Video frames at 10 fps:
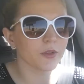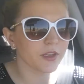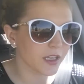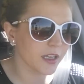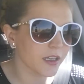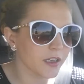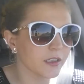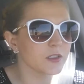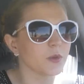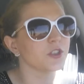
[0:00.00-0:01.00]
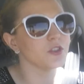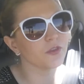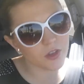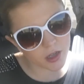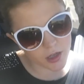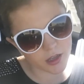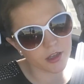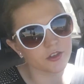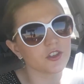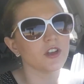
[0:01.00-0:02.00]
are the kids? What'd you do for
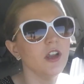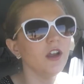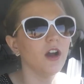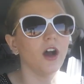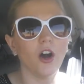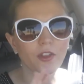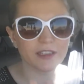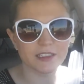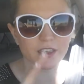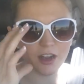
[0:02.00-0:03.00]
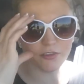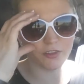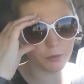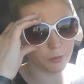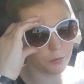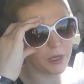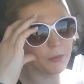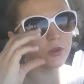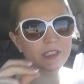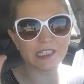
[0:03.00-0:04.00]
lunch? All that stuff,
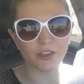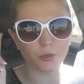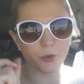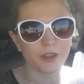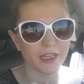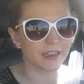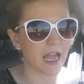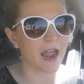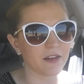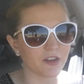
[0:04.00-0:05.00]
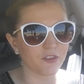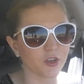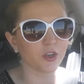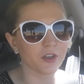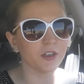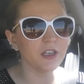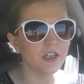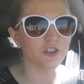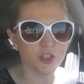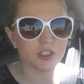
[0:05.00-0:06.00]
people see through it like that. If you're
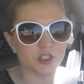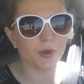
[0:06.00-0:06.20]
just